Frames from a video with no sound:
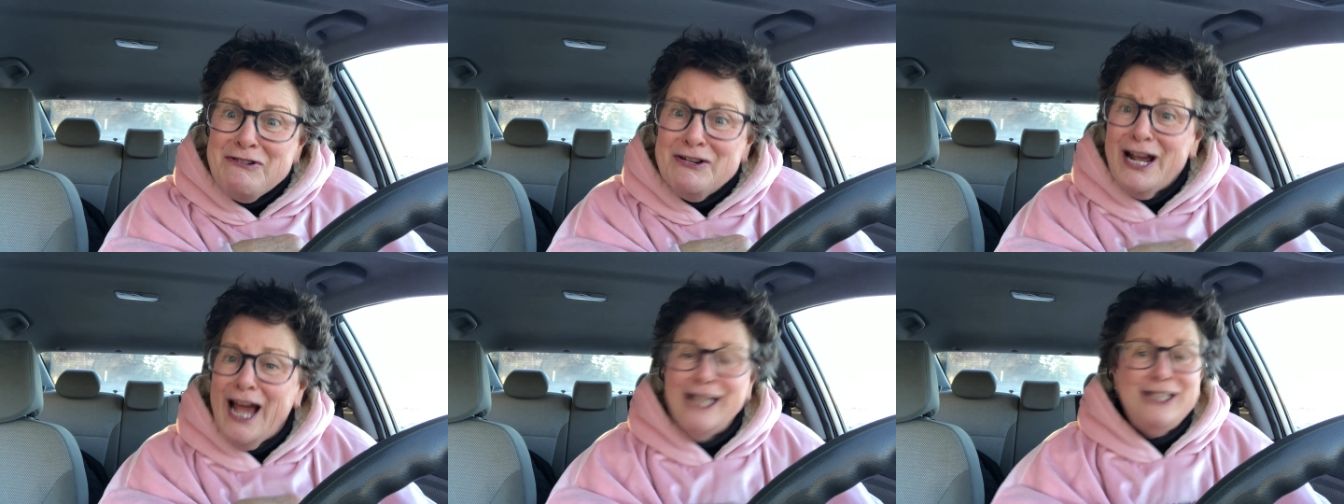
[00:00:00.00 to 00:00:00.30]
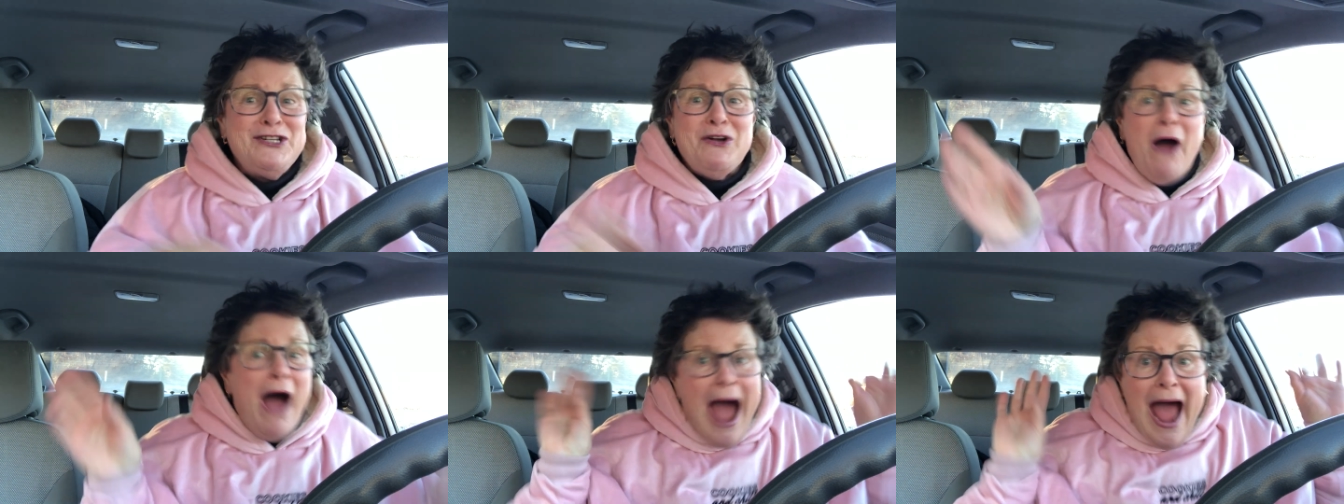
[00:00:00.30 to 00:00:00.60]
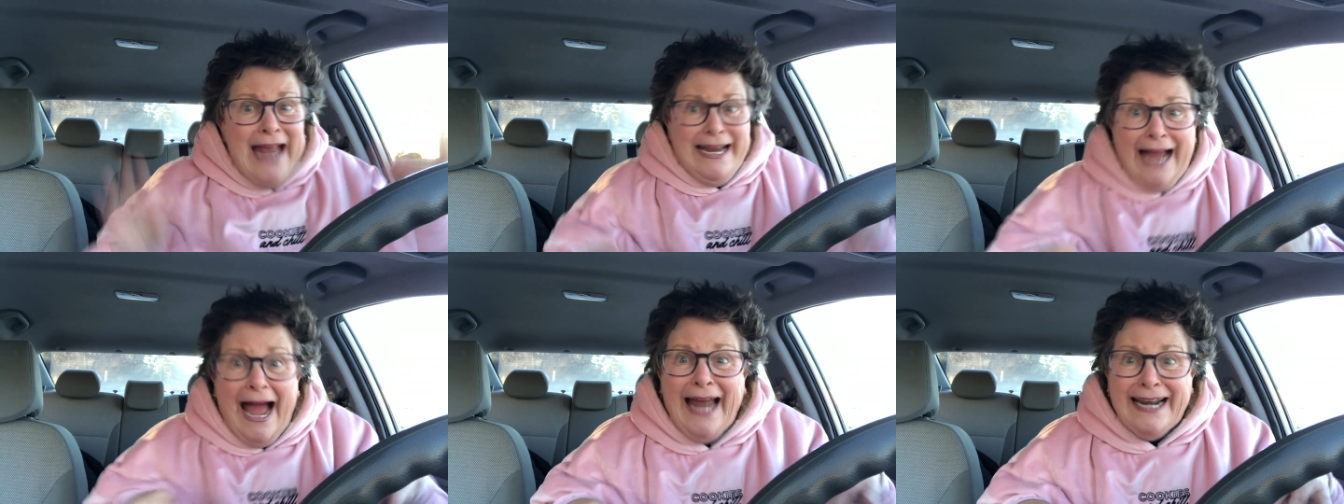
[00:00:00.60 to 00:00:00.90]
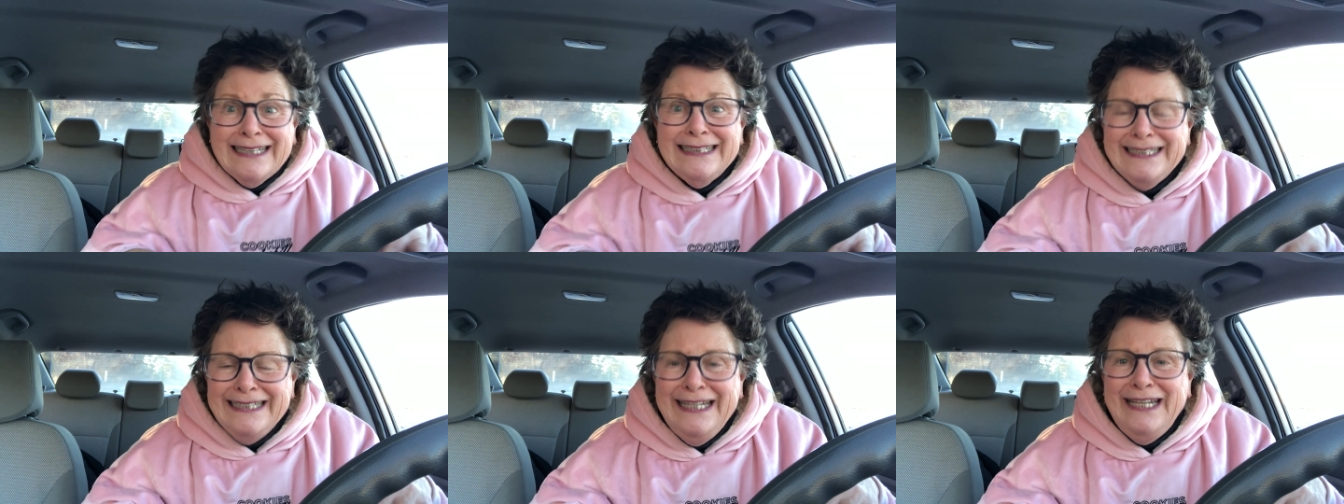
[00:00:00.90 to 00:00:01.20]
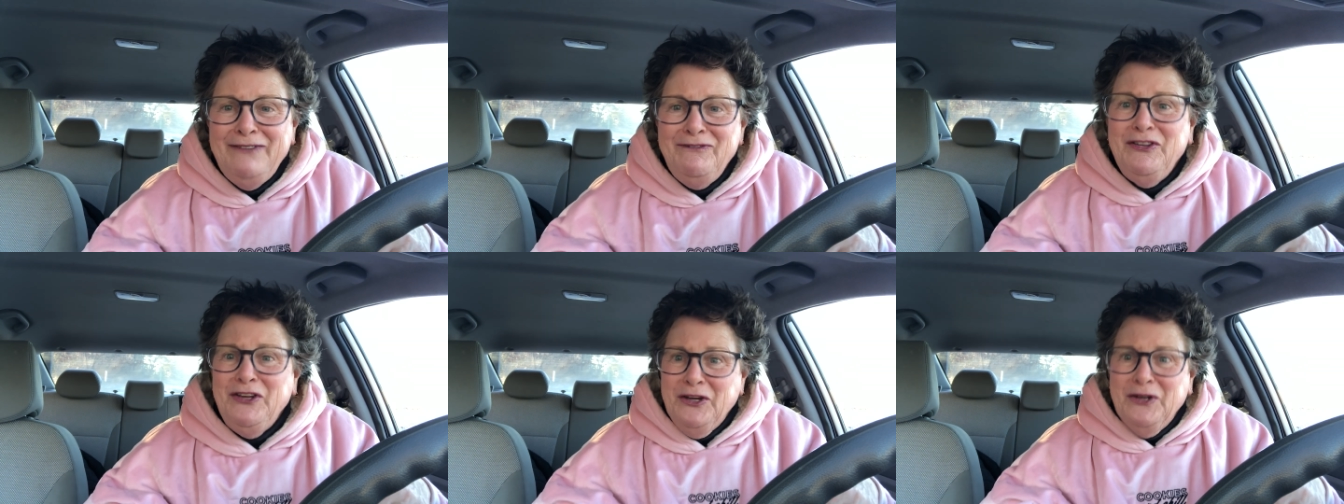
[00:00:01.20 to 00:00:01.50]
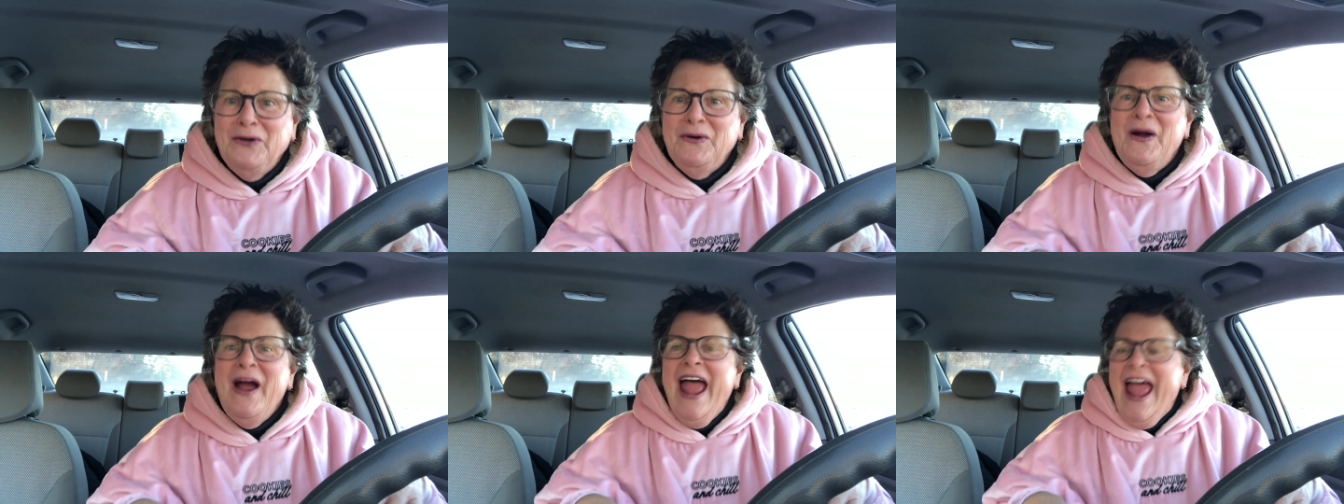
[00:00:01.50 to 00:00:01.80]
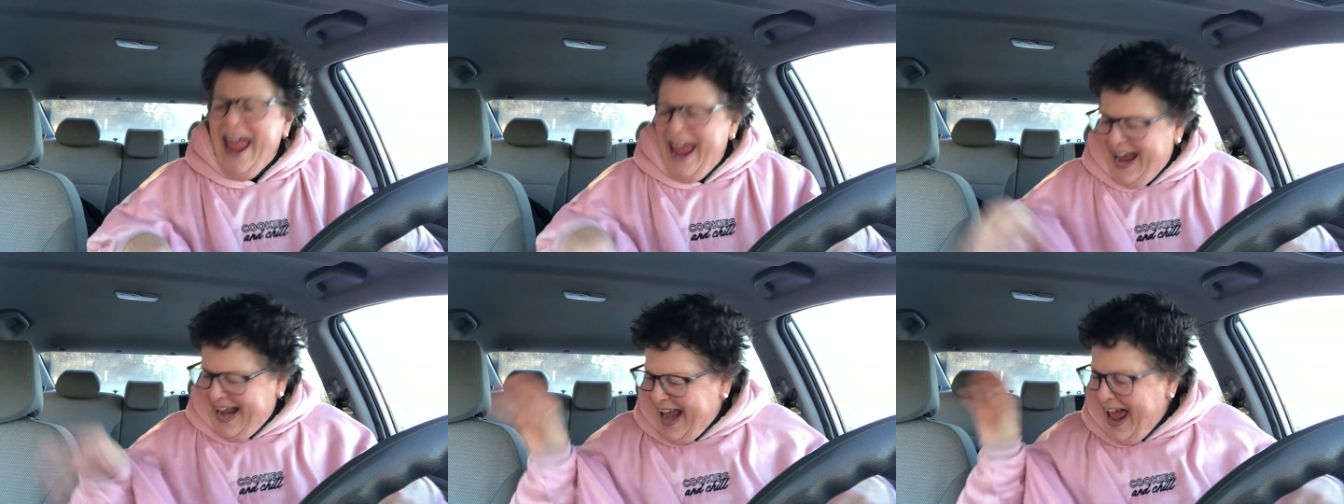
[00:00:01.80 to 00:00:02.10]
And so I got to leave you.
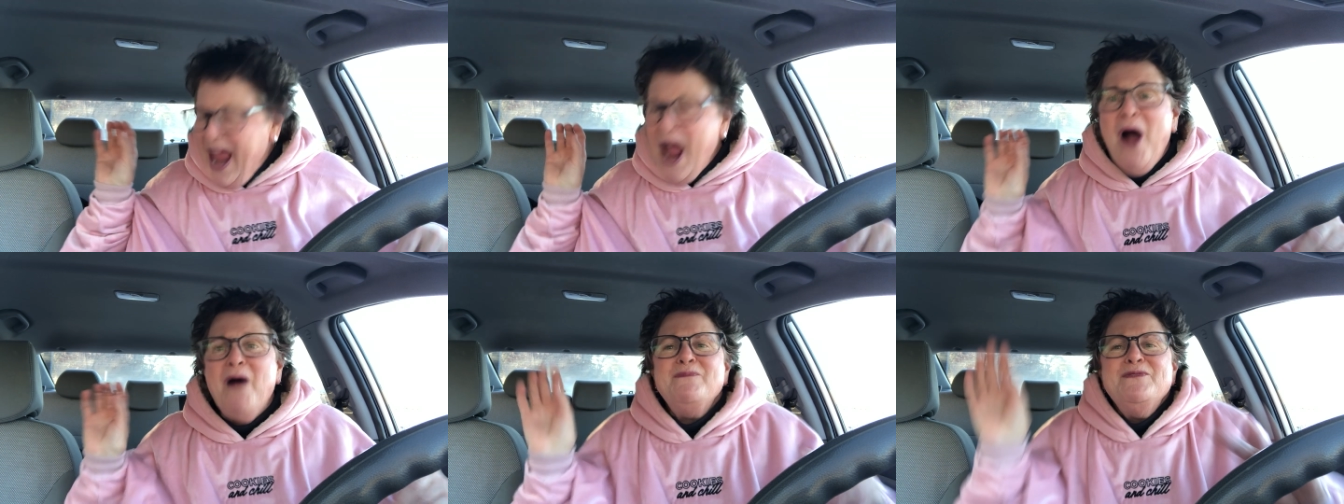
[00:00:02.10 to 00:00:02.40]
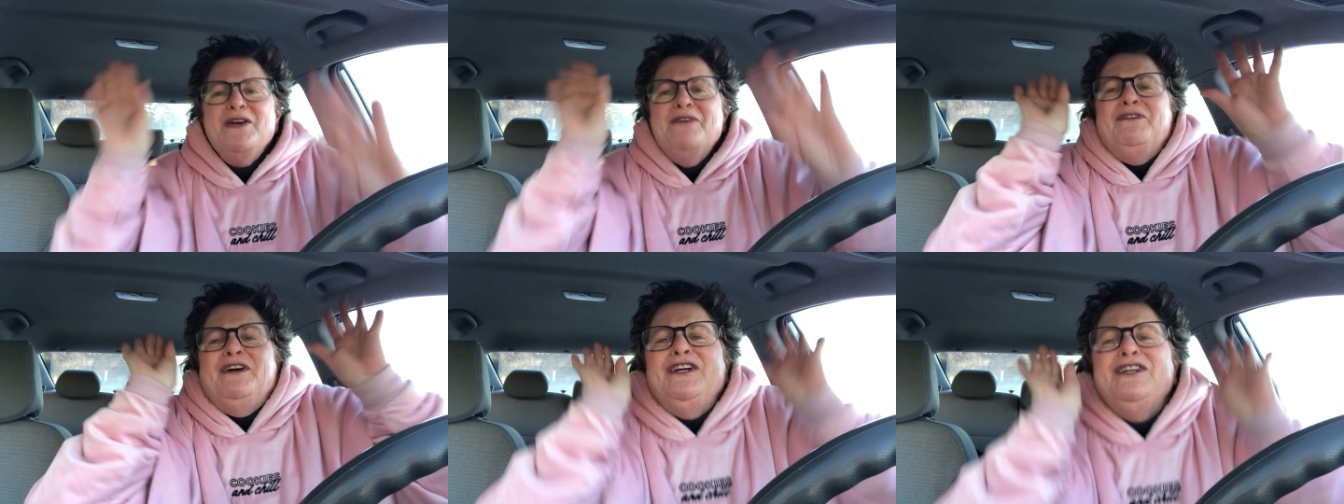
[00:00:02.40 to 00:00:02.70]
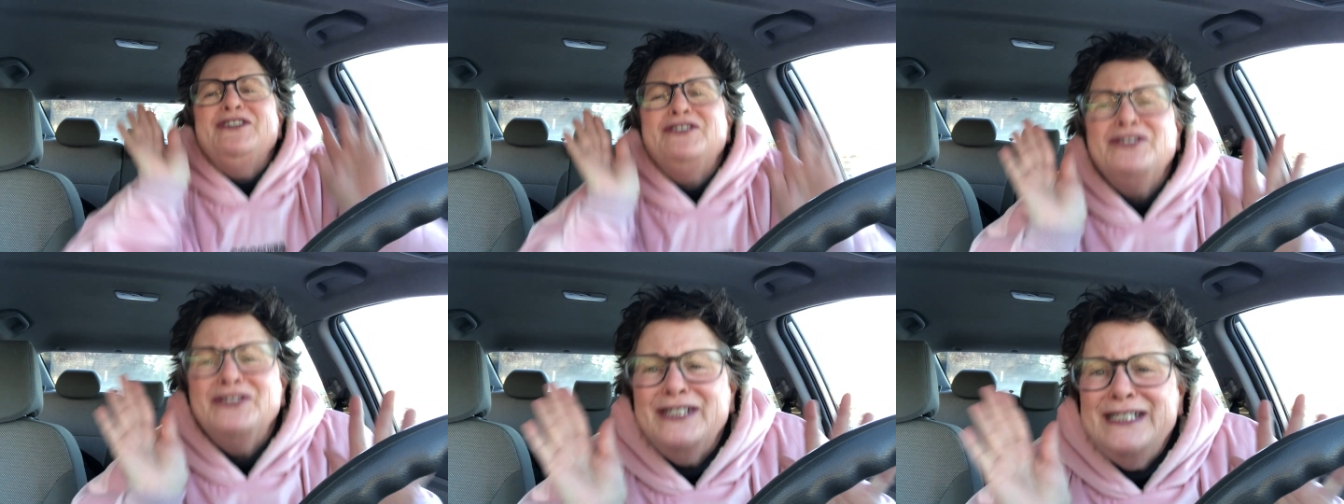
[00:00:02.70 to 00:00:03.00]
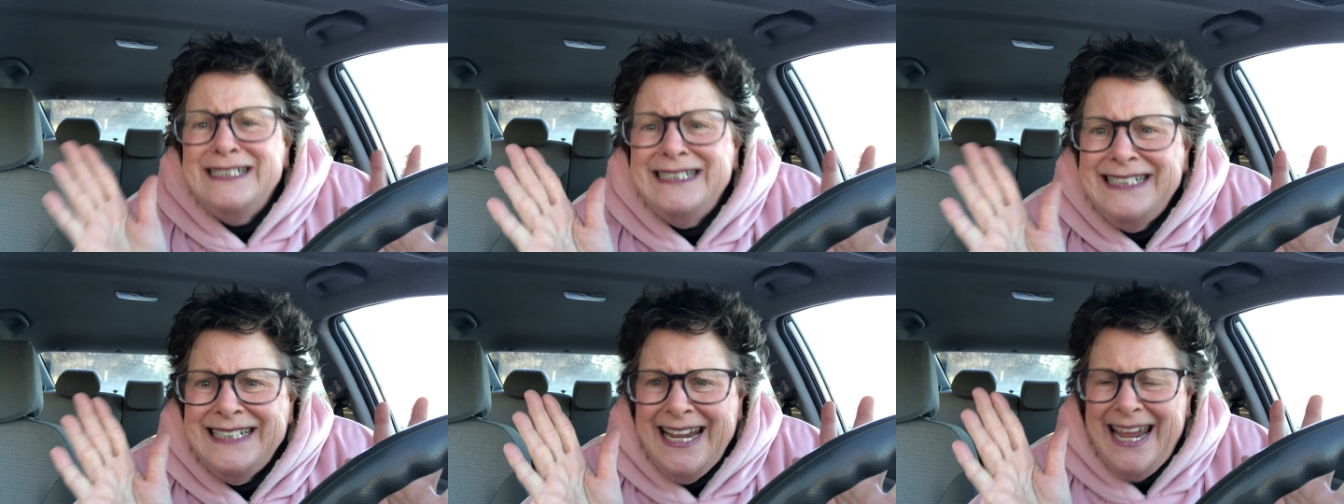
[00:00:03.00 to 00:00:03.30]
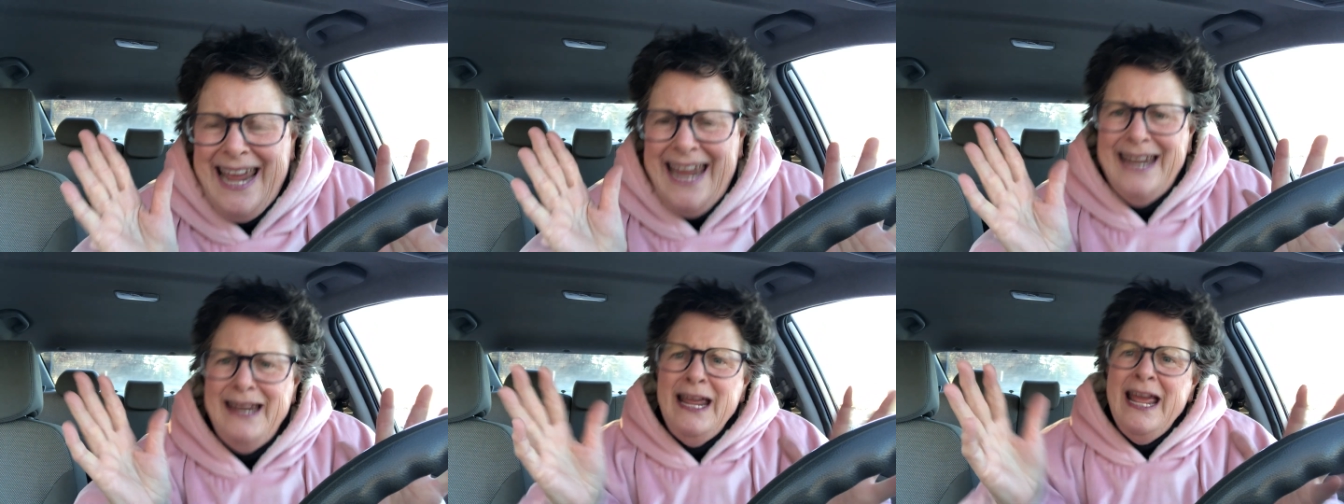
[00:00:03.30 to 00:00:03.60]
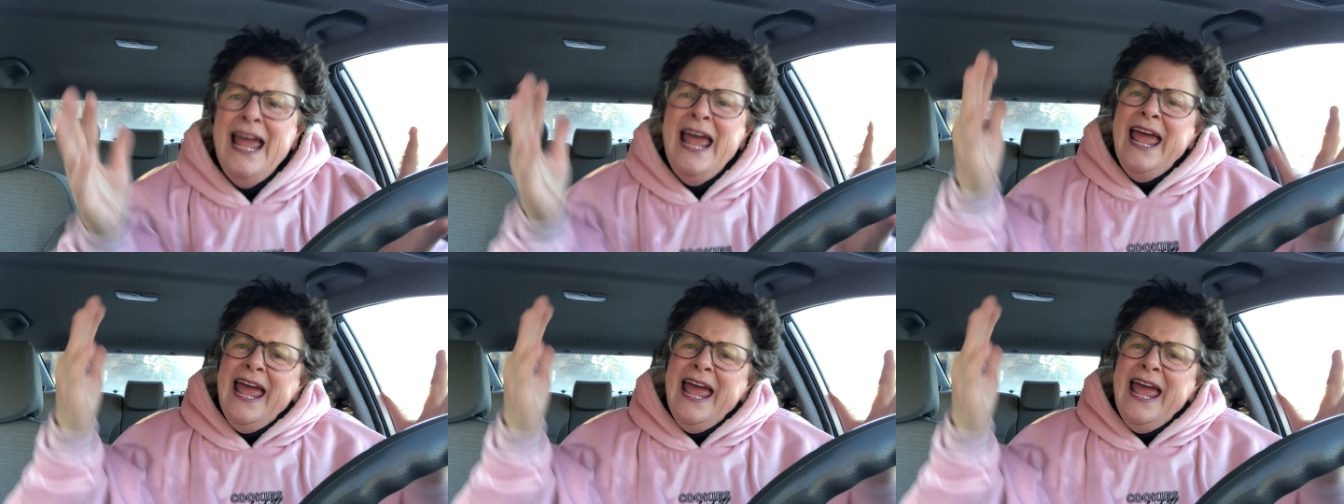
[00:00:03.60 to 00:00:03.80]
And I hope you have a good day.